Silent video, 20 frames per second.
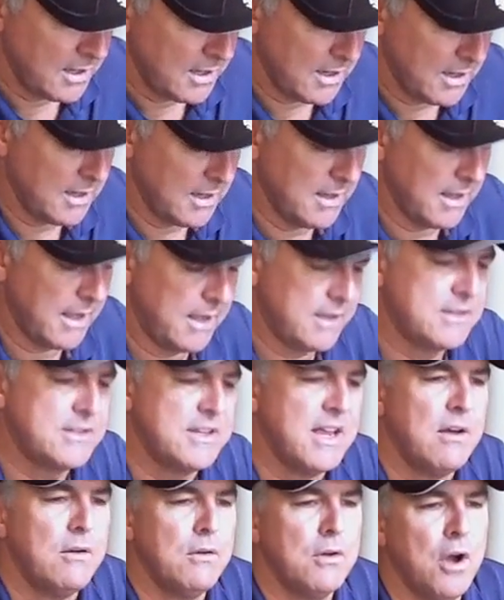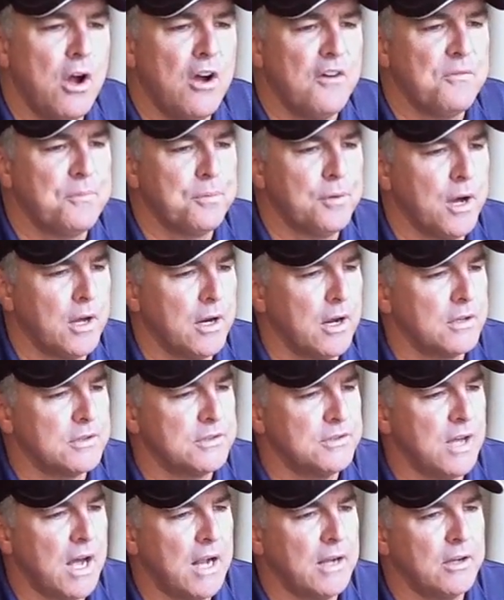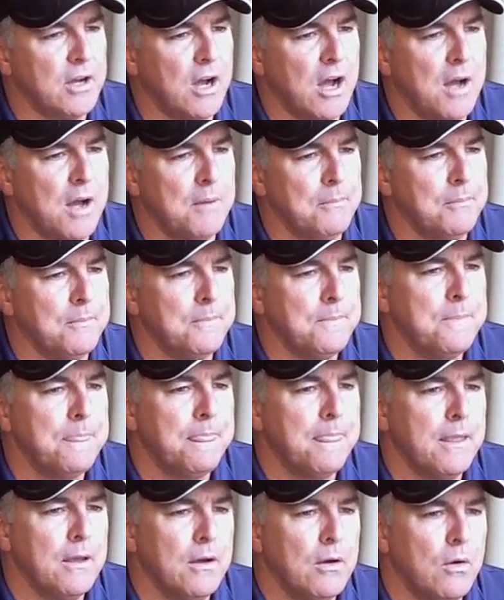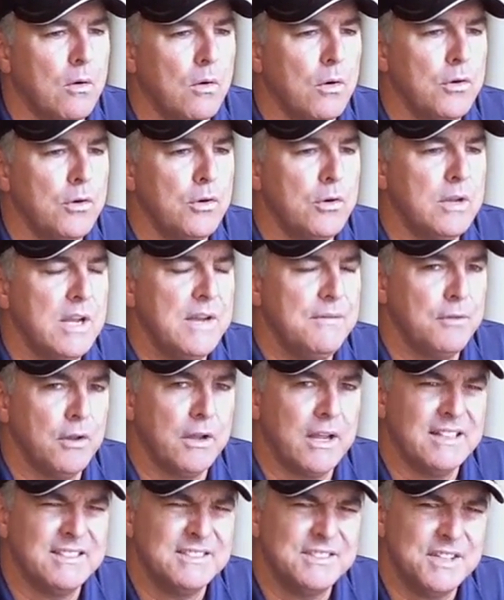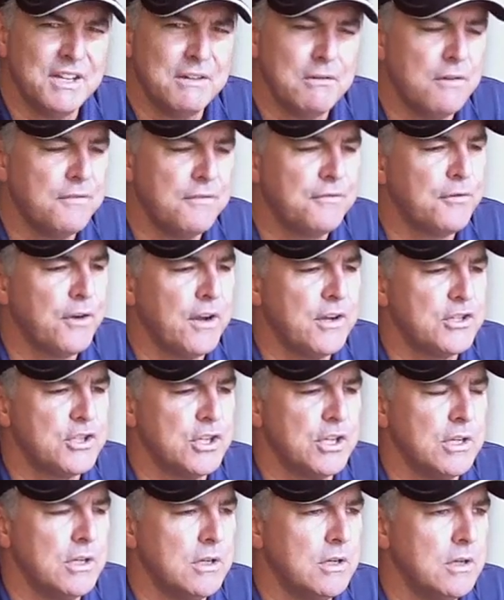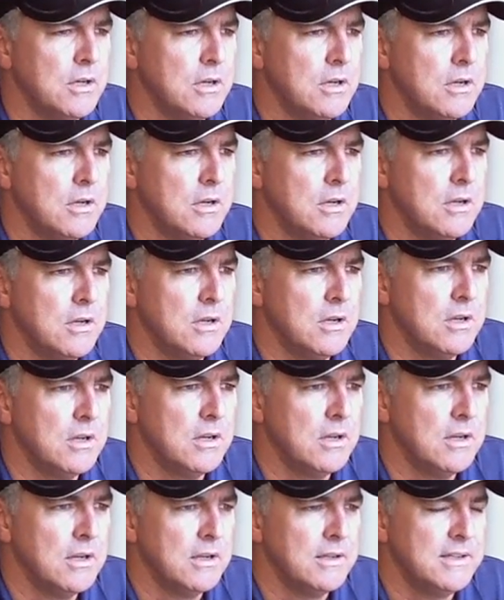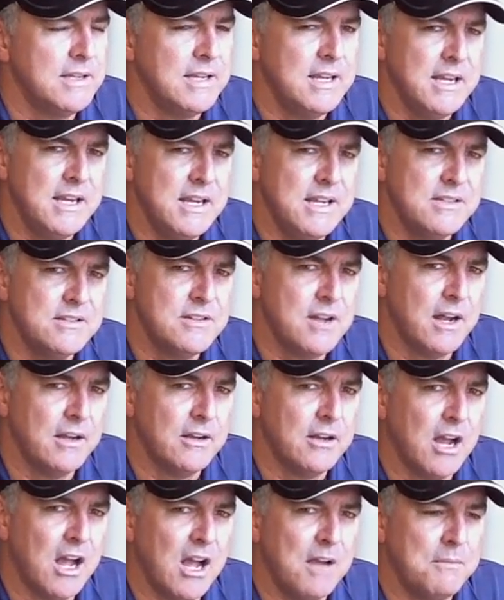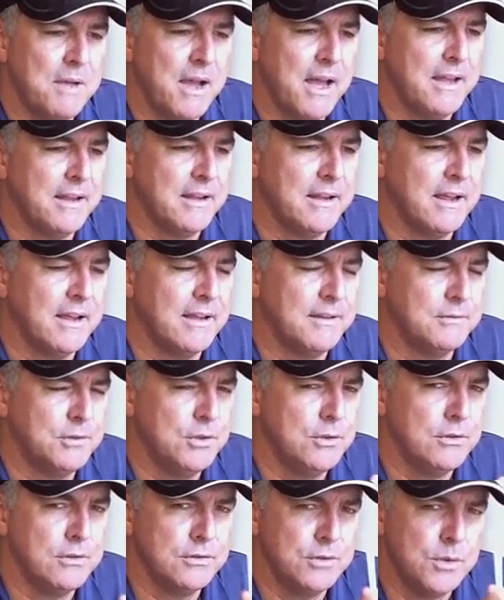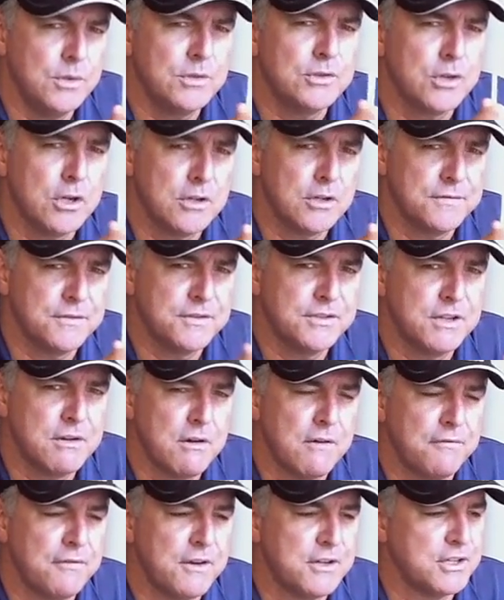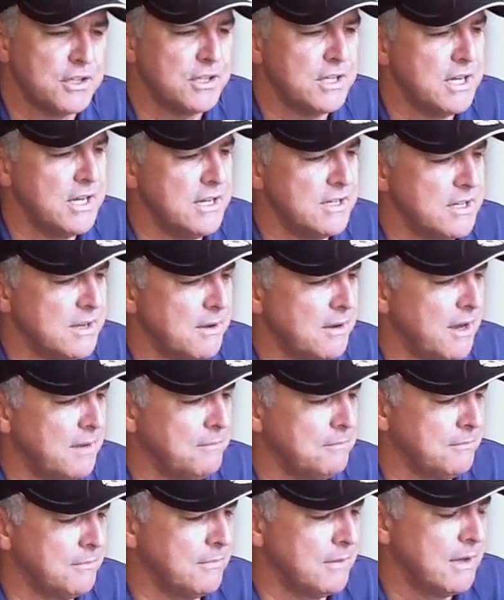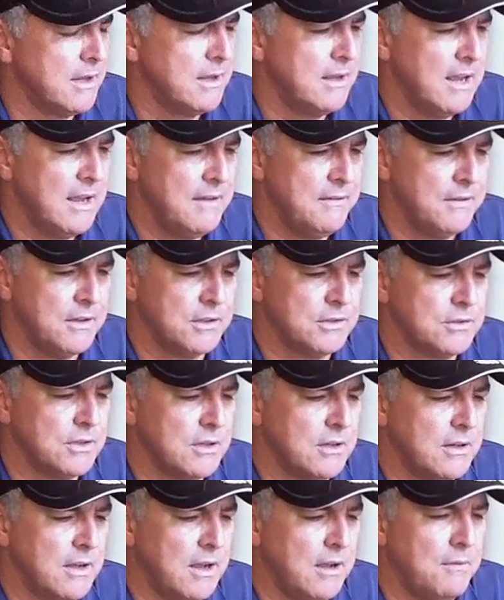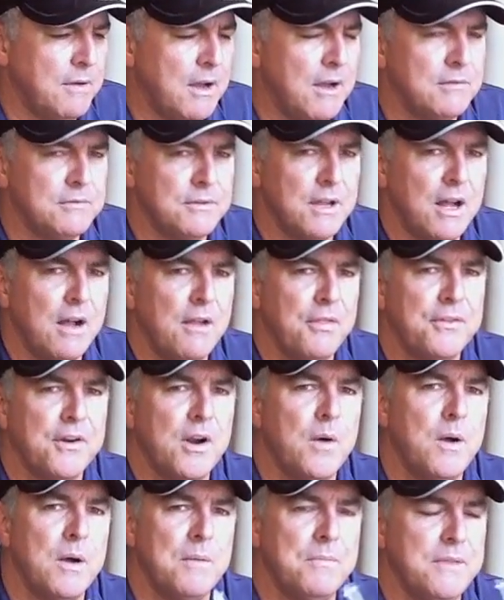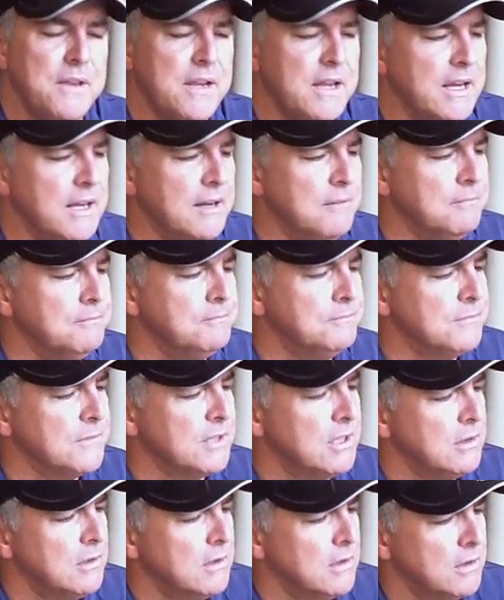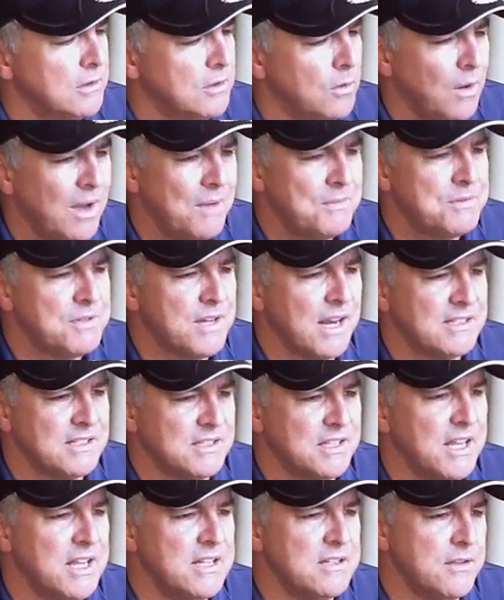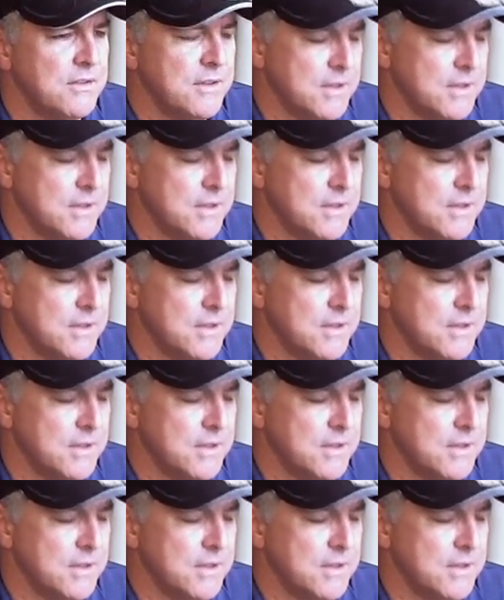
excelgolfproducts.com, or you can even look at zerofrictiontees.com. Do a search for zero friction tees. I'll throw up the websites at the end of